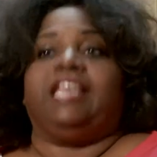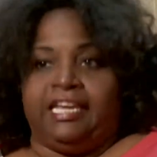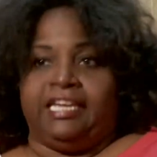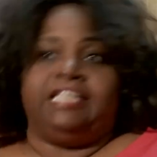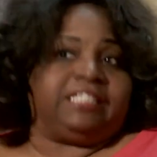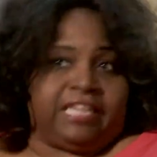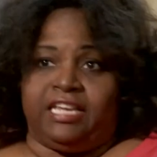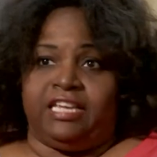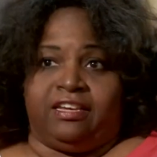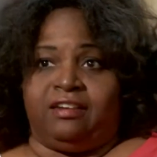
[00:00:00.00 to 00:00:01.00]
in his
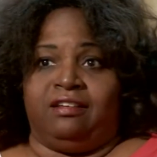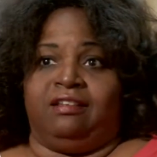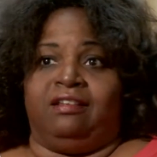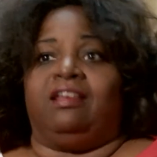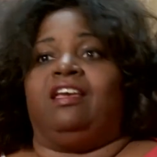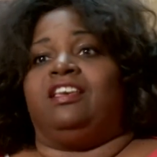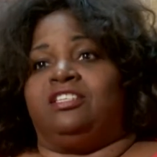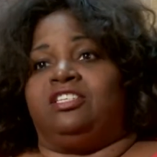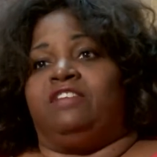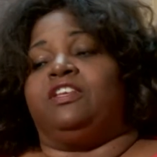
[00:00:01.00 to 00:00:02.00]
head
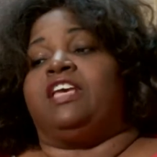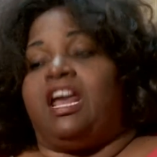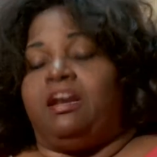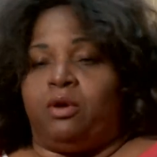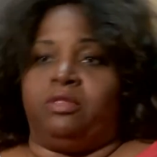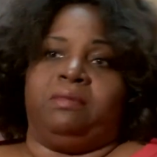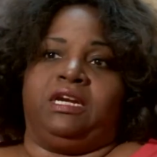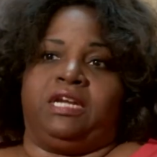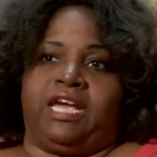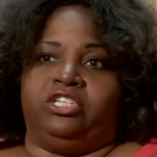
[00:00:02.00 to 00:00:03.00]
and stuff, and got him on the
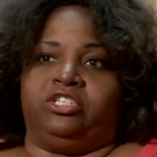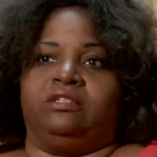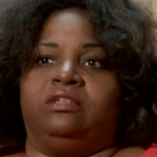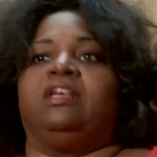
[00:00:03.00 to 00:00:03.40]
medication.